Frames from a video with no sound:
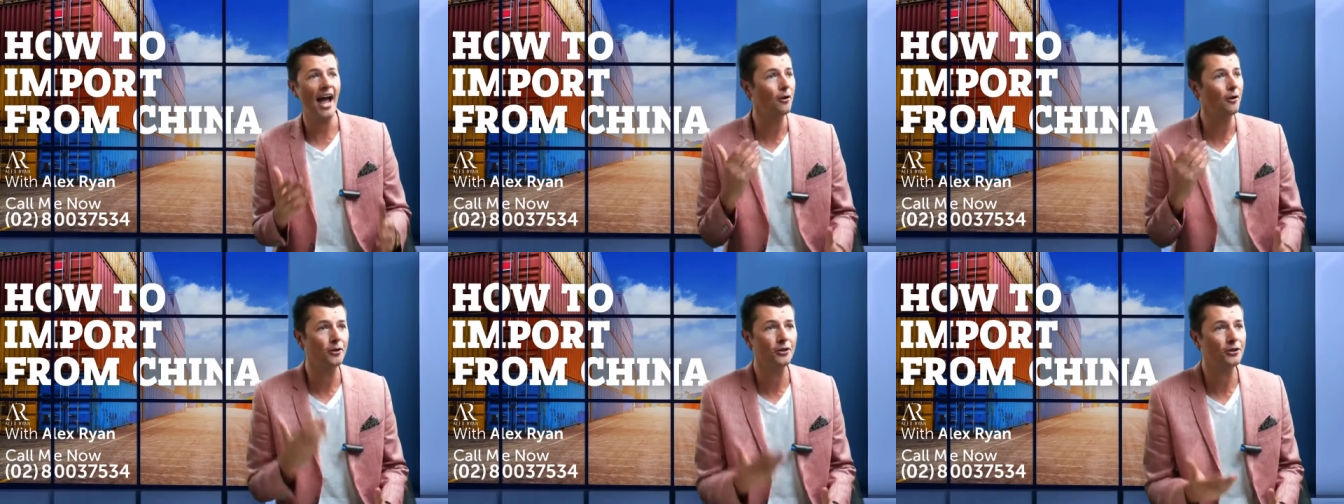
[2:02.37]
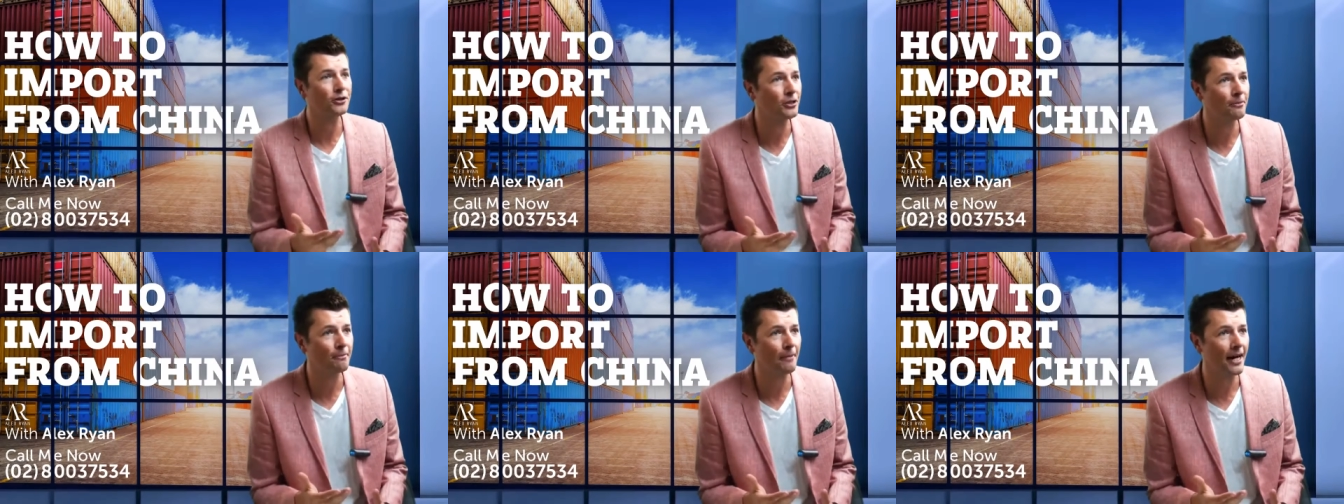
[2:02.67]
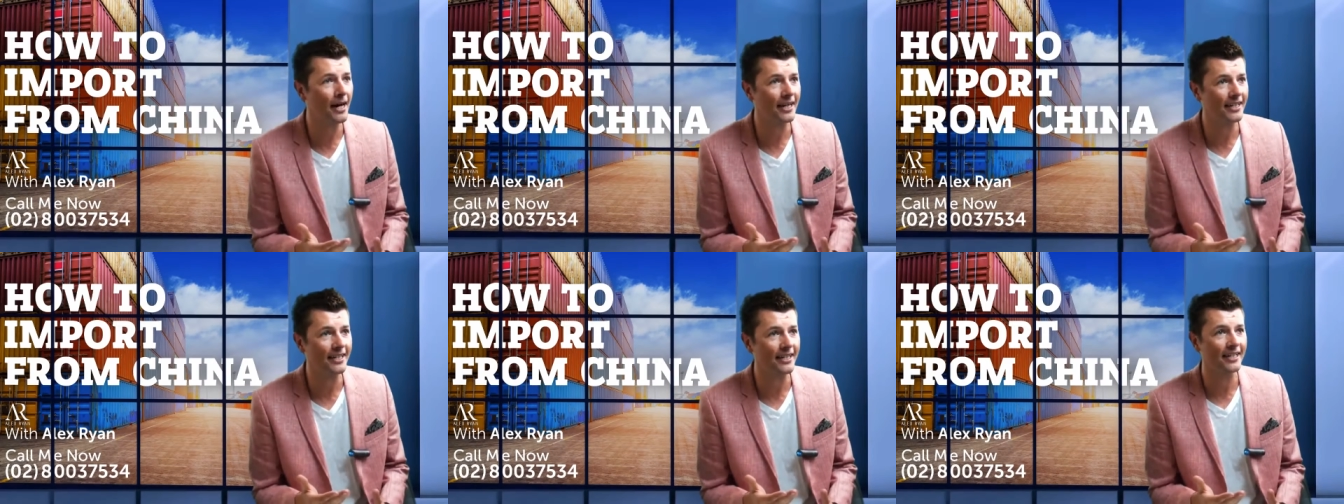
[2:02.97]
how good your
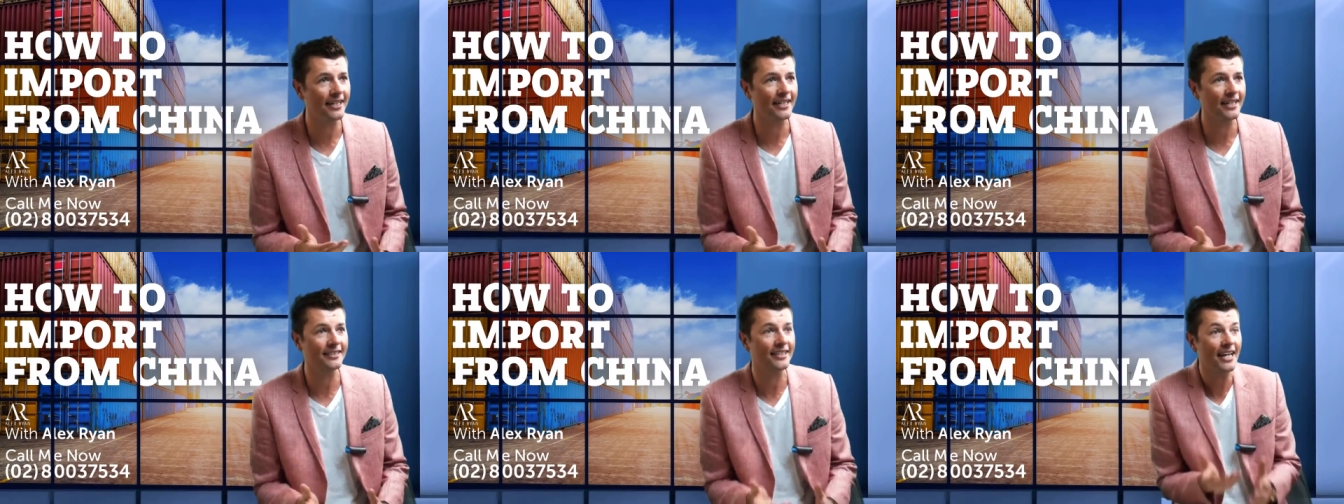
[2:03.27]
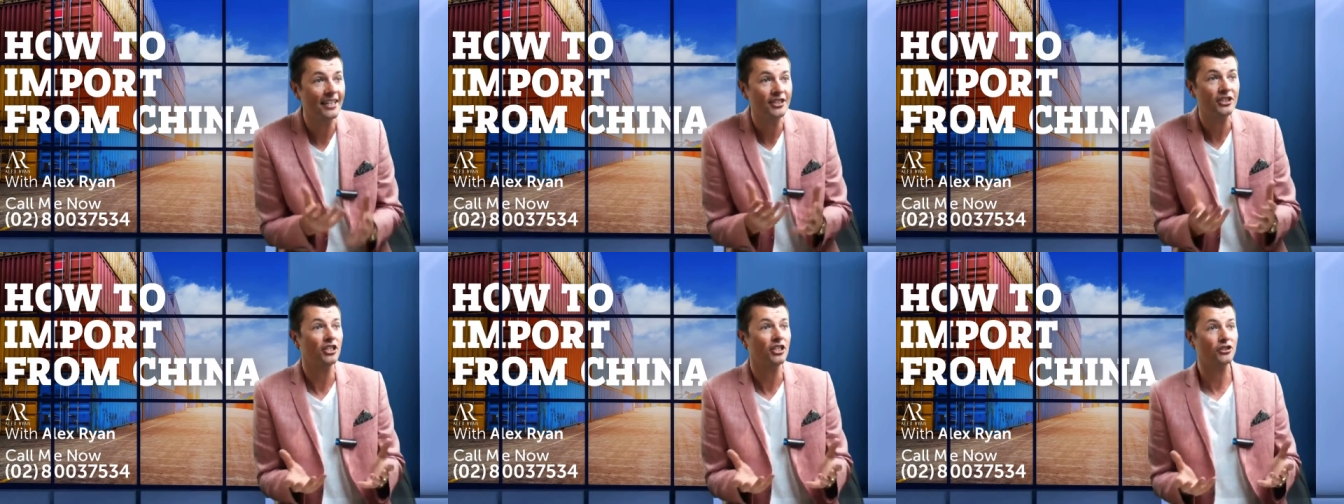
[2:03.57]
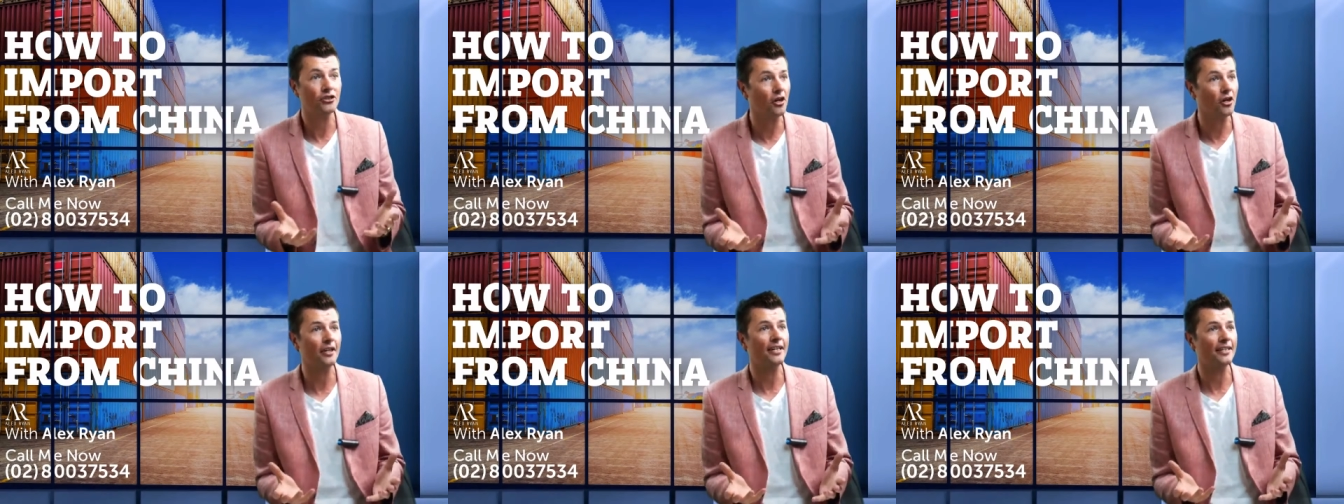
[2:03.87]
marketing is, it's
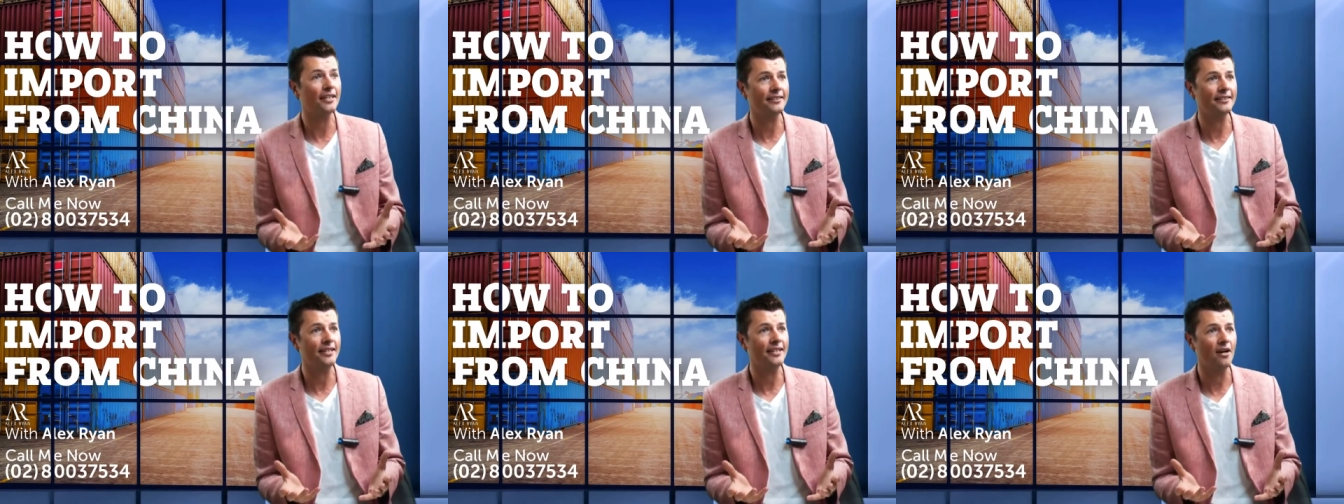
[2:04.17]
just not going to